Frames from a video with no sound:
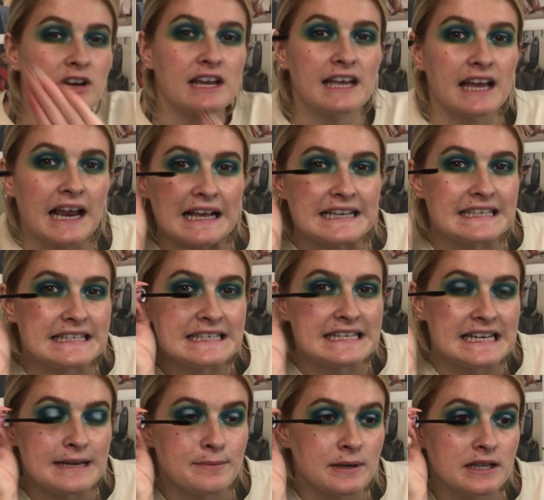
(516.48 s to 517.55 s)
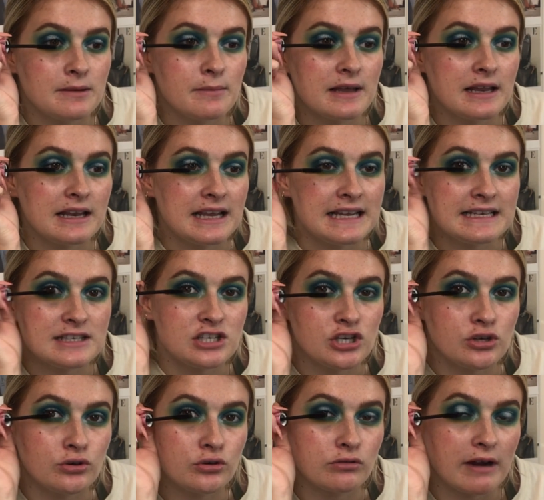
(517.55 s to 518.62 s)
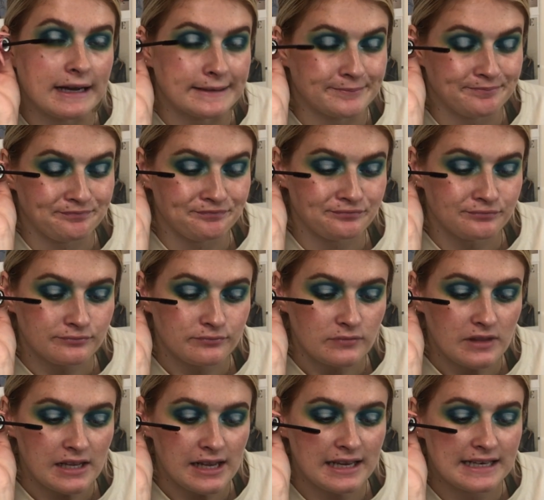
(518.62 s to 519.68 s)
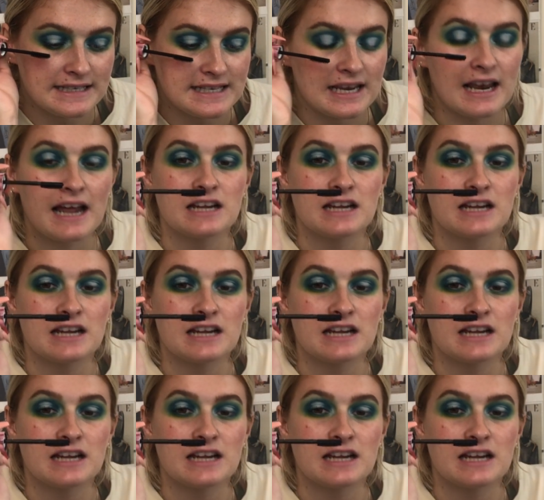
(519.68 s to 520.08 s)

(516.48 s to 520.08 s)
really get like deep in the mid into your um into your